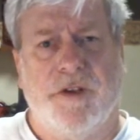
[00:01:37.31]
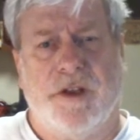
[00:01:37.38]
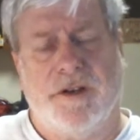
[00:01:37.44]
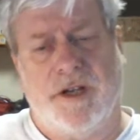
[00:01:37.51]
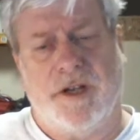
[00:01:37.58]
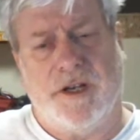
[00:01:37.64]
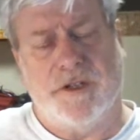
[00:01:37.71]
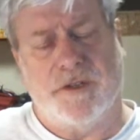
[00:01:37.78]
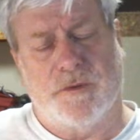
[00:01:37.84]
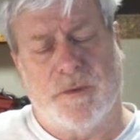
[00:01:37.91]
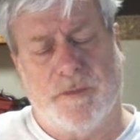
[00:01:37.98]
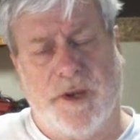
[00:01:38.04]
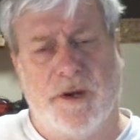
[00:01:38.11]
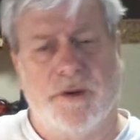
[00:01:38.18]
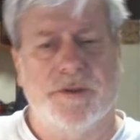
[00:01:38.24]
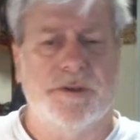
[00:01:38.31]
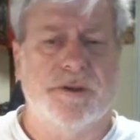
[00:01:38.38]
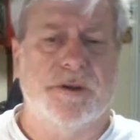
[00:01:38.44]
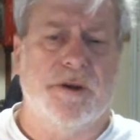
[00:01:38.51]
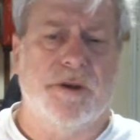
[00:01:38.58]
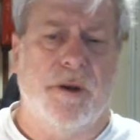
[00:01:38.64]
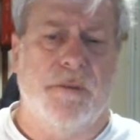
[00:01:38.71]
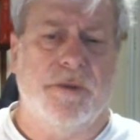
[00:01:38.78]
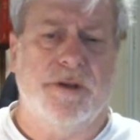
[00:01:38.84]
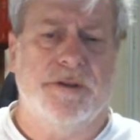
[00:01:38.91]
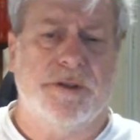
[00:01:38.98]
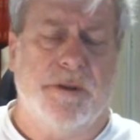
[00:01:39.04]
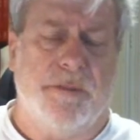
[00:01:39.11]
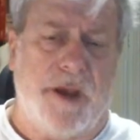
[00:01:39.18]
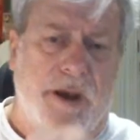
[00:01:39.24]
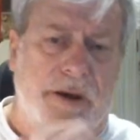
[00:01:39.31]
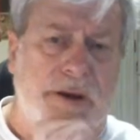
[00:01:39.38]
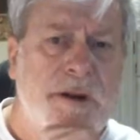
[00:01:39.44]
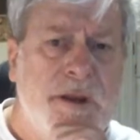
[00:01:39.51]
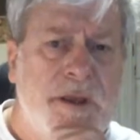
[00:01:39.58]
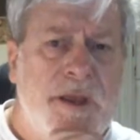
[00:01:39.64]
foundation repairs companies come out,